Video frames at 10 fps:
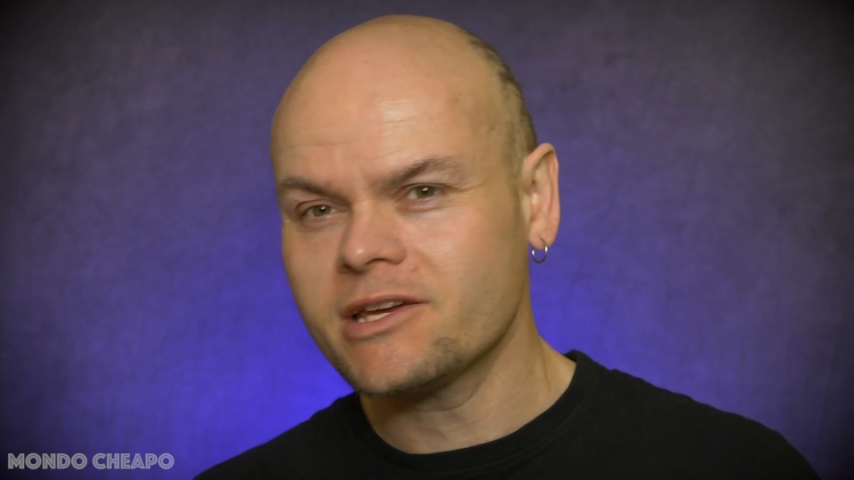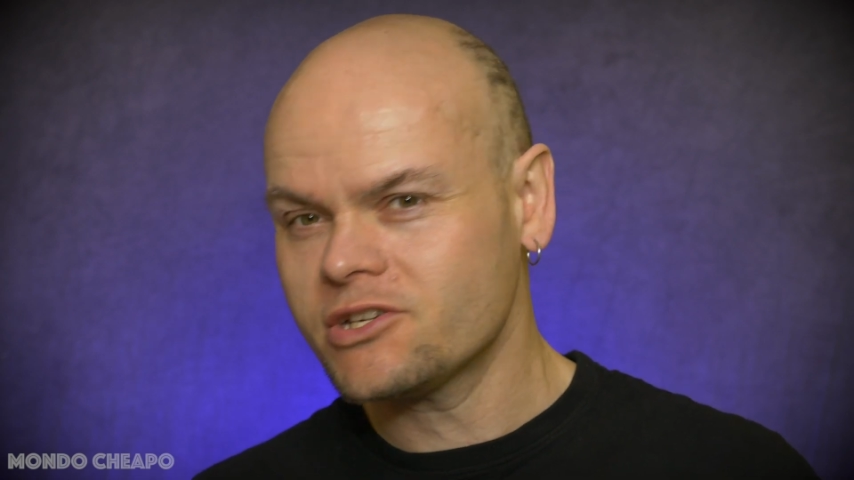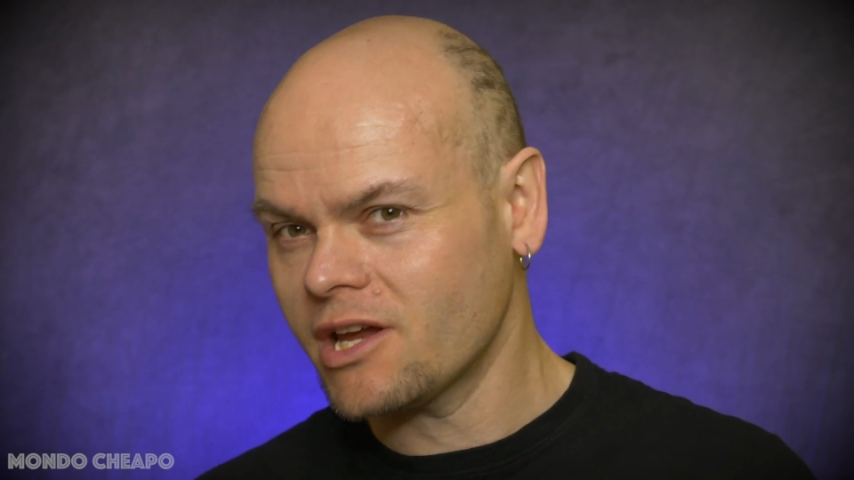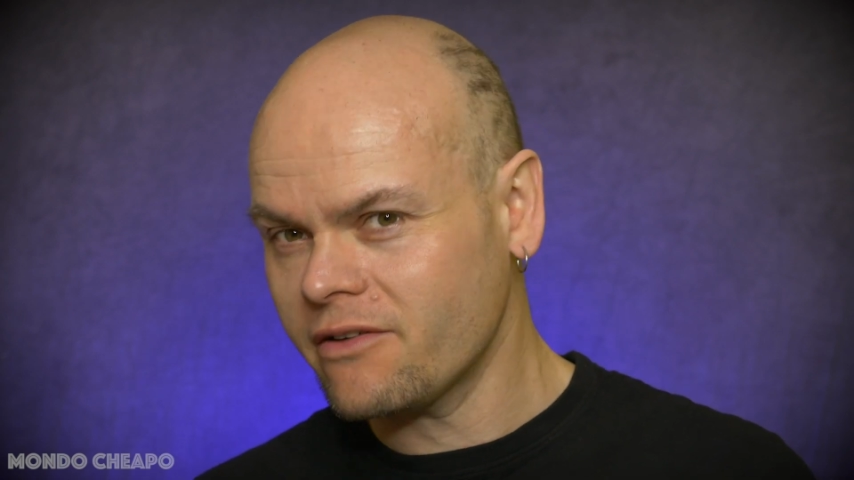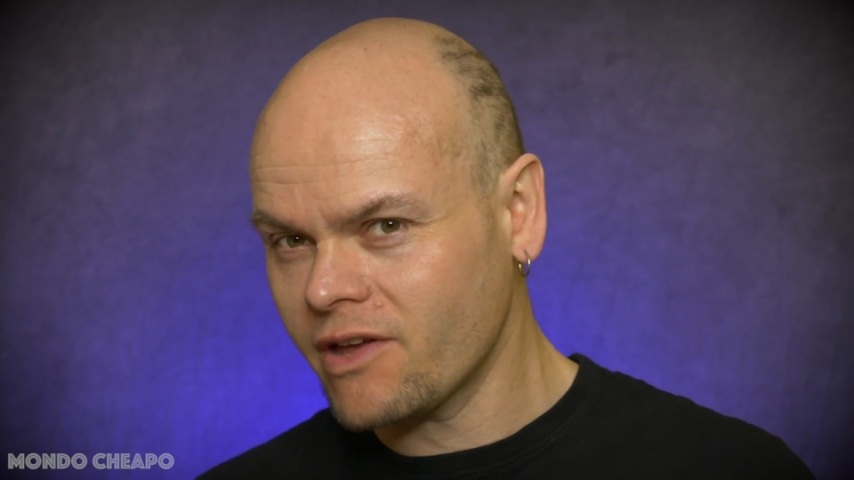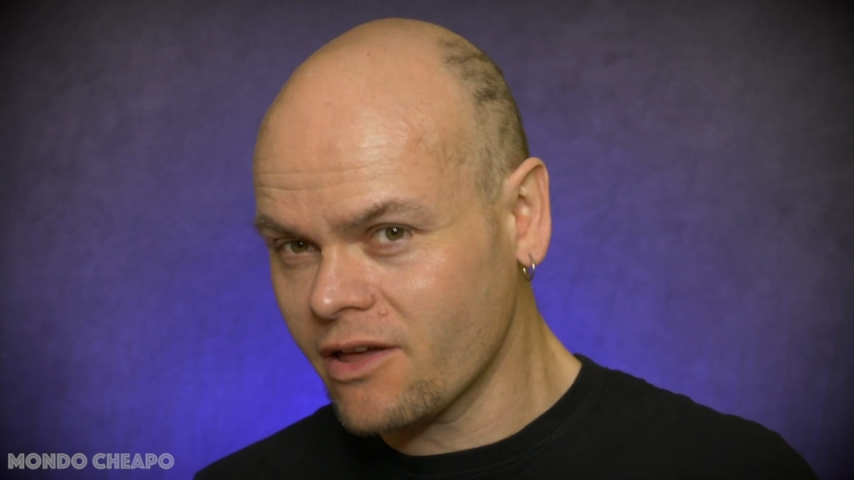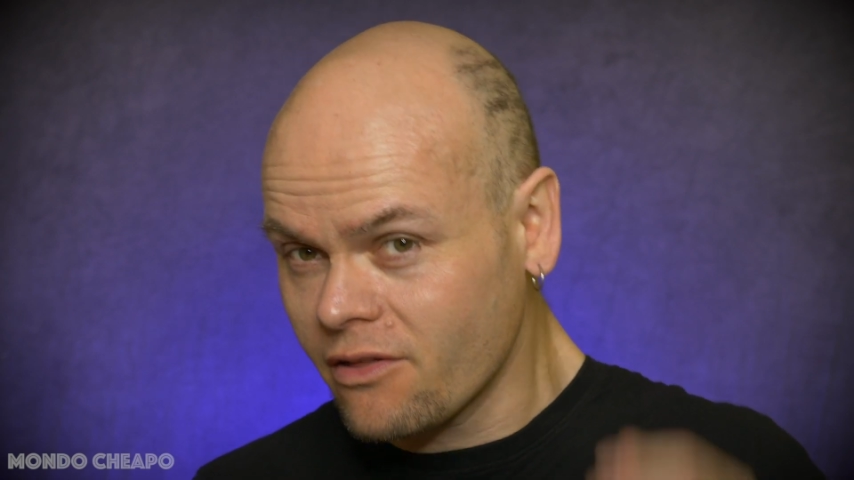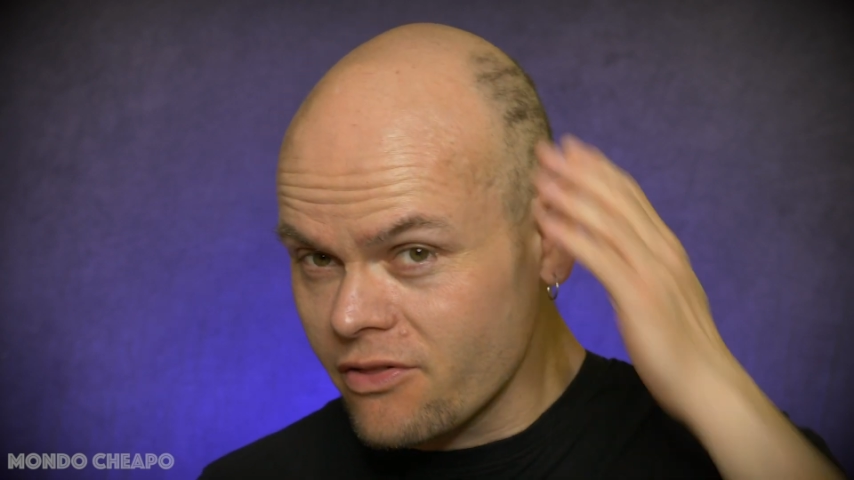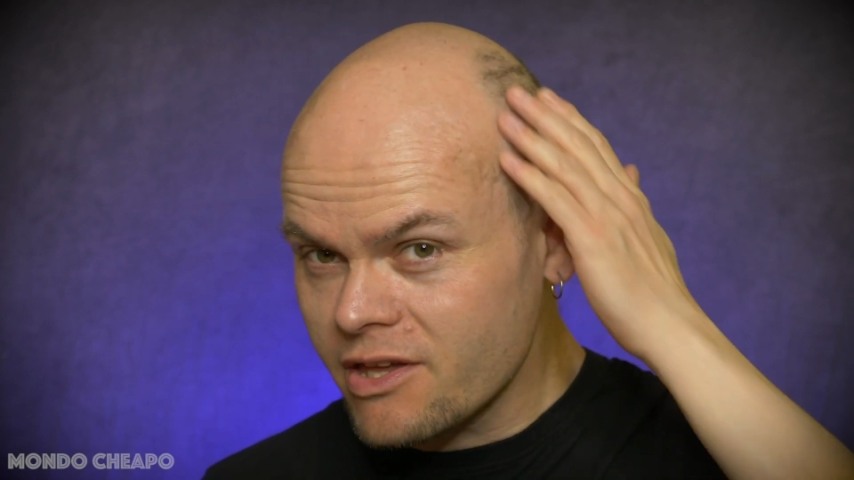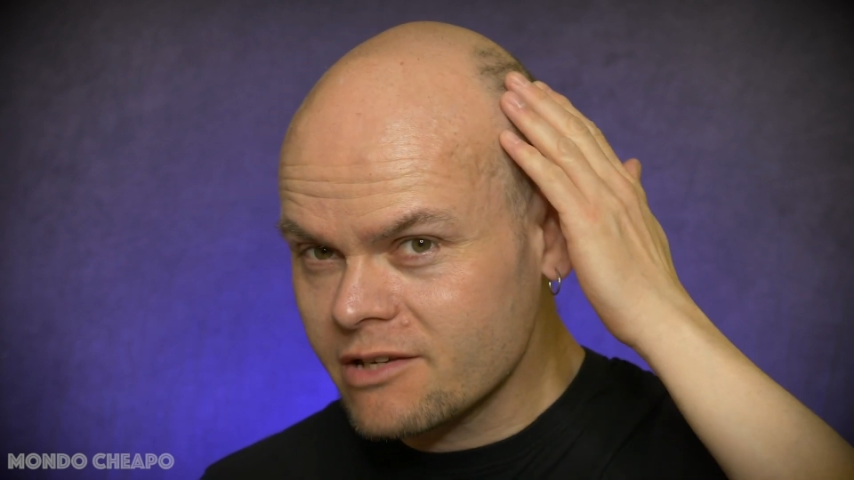shaving
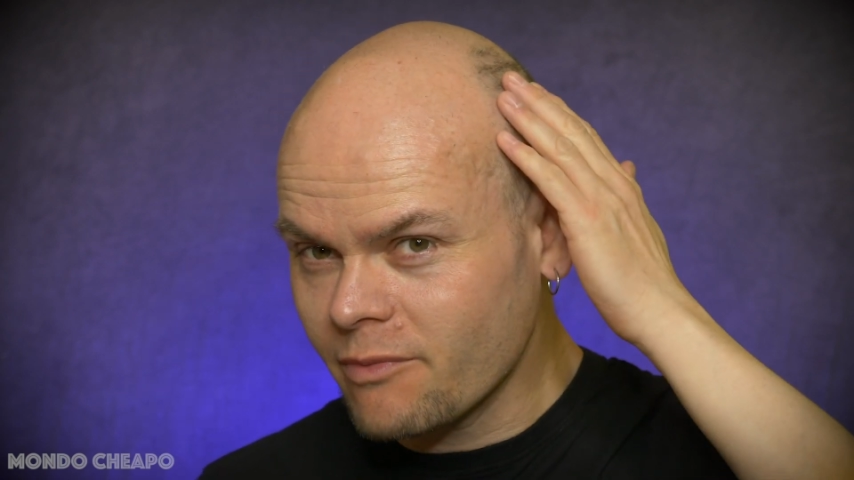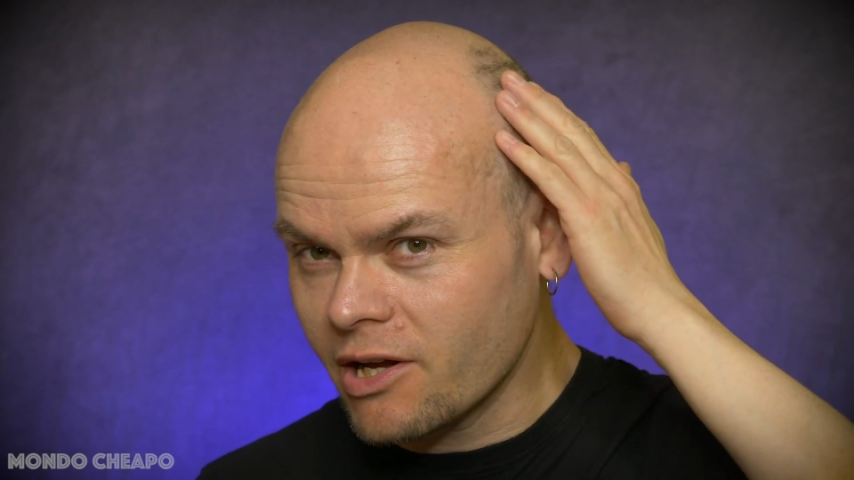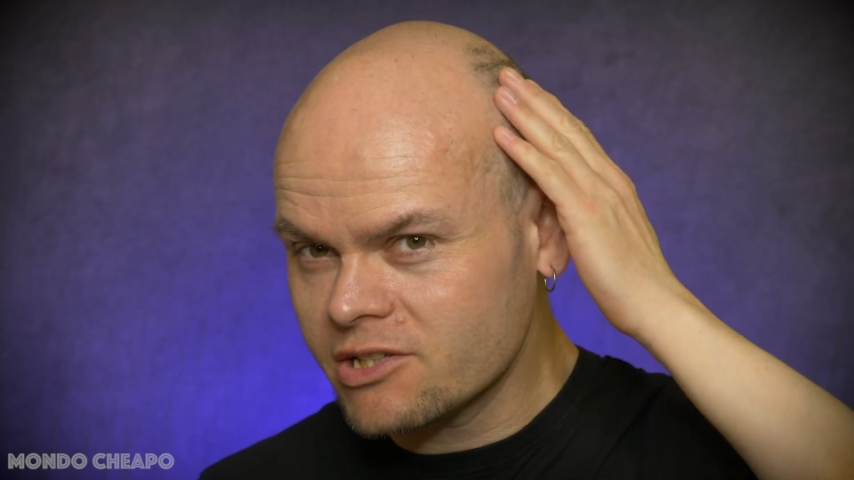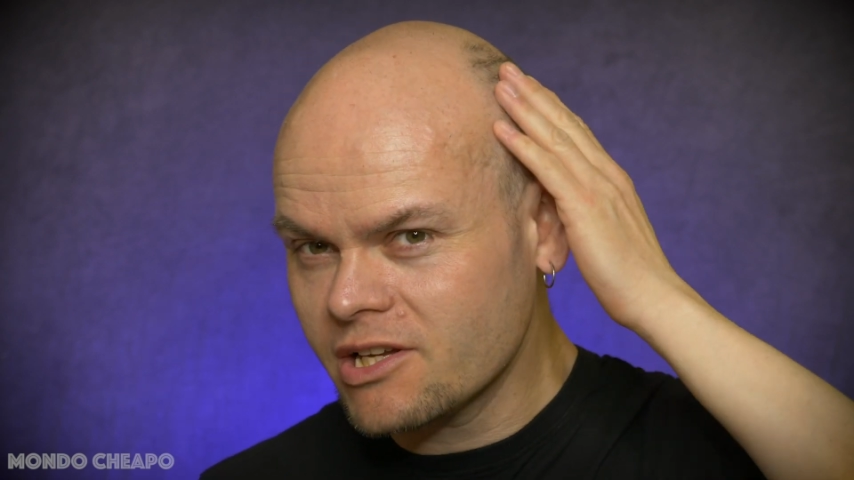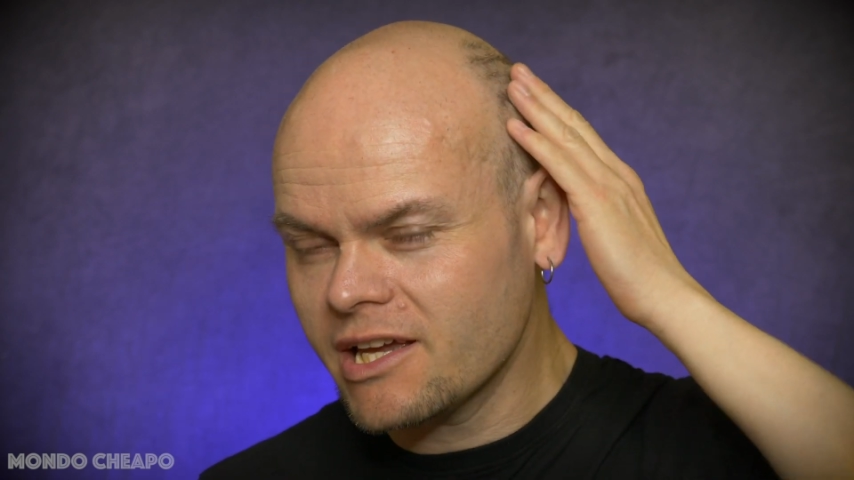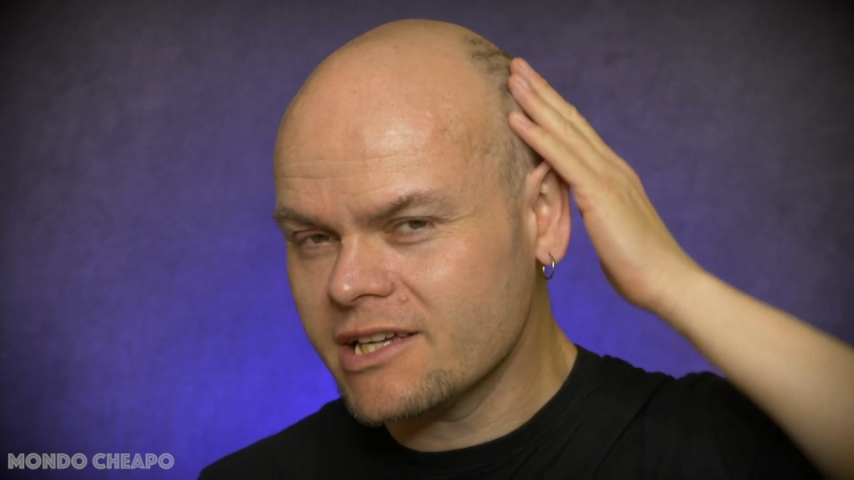this much